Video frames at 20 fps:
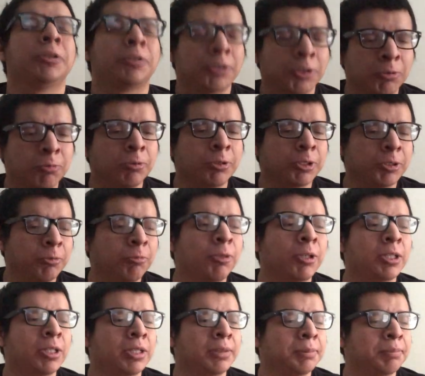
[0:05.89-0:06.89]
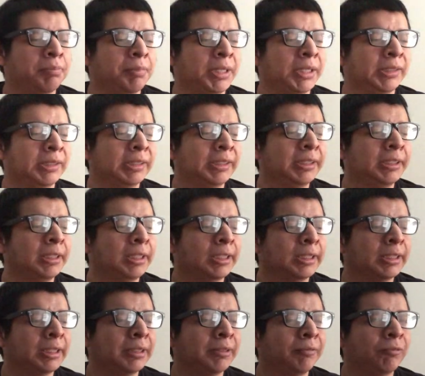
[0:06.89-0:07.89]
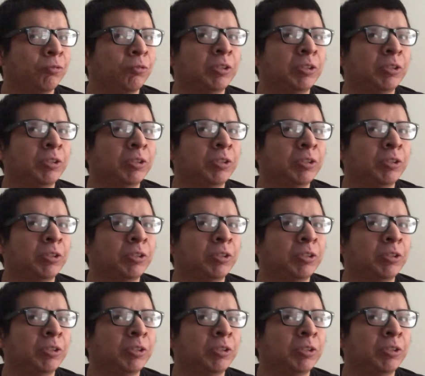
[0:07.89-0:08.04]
Do What You Want by Lady Gaga